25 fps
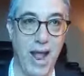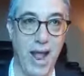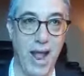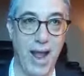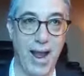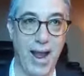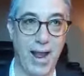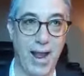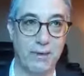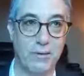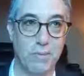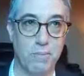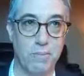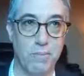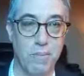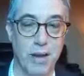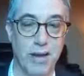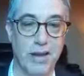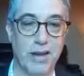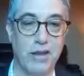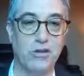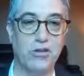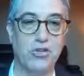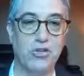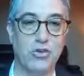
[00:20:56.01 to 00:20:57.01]
and
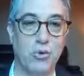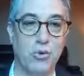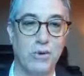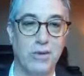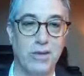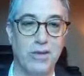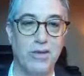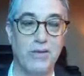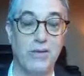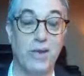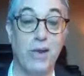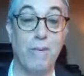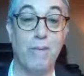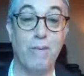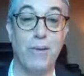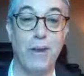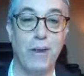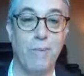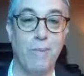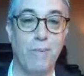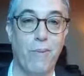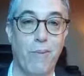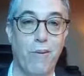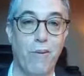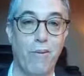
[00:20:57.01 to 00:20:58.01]
making sure that you get
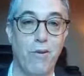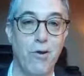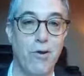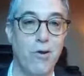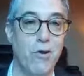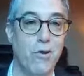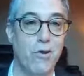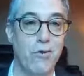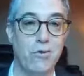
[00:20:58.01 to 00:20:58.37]
people